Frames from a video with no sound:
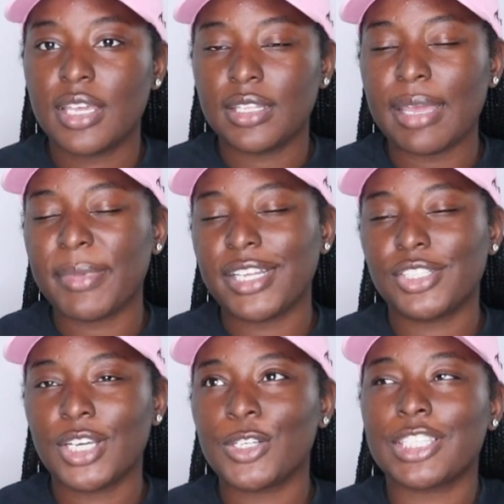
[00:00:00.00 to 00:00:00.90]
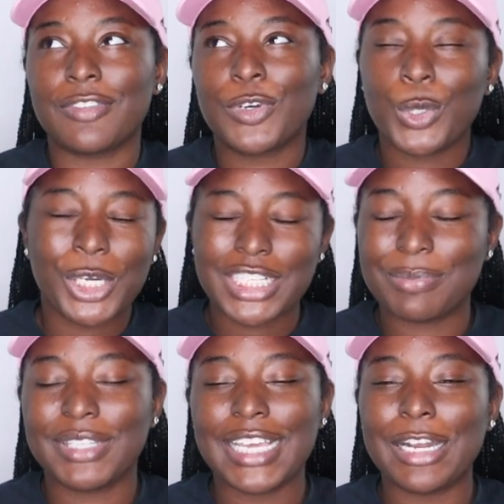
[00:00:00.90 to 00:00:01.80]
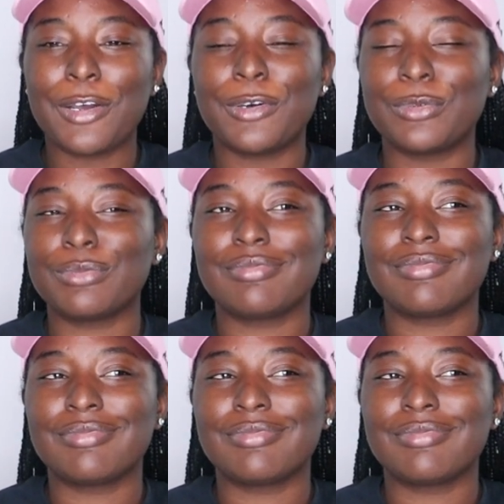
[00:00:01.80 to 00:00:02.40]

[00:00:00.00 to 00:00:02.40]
They make jokes, of course, but they don't